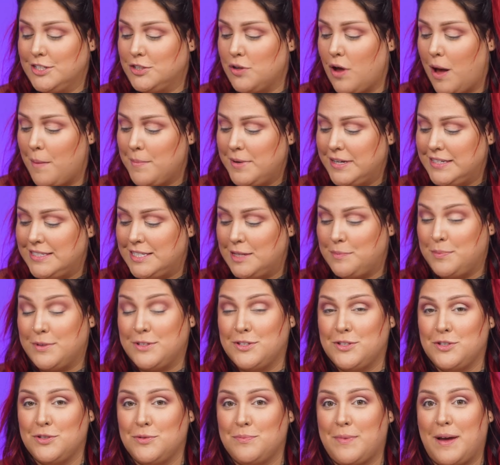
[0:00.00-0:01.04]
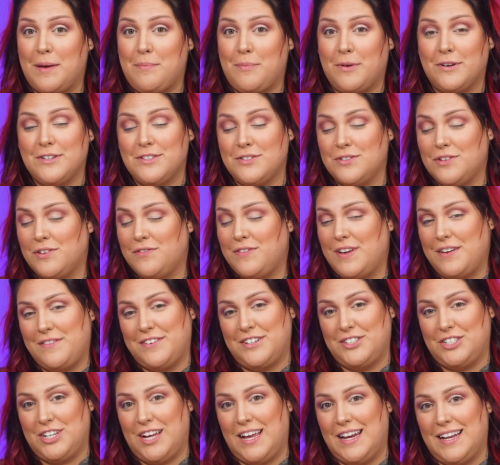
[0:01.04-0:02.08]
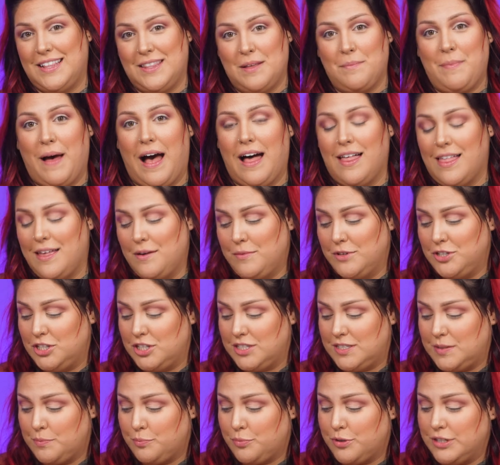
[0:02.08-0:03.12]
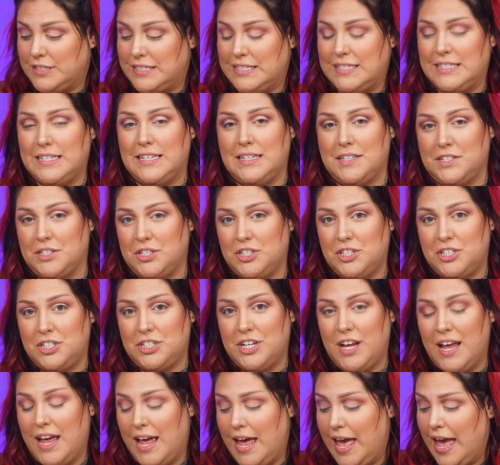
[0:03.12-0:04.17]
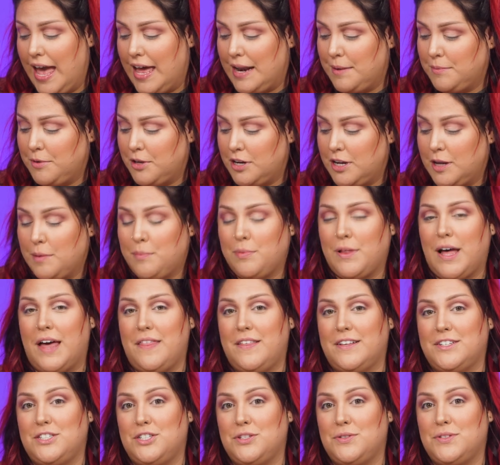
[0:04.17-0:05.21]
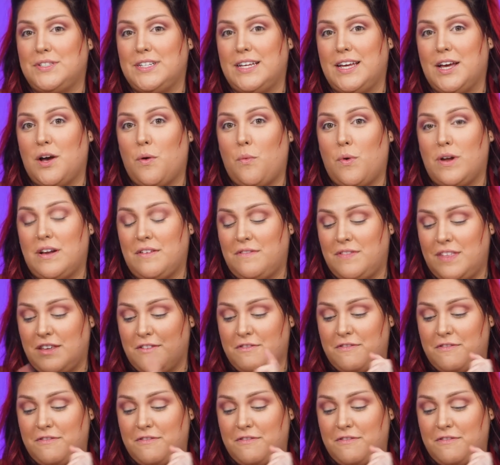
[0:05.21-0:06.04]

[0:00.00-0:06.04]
So I'm gonna dip into my personal favorite shade in the palette, which is Prestige. And I'm gonna apply this using one of the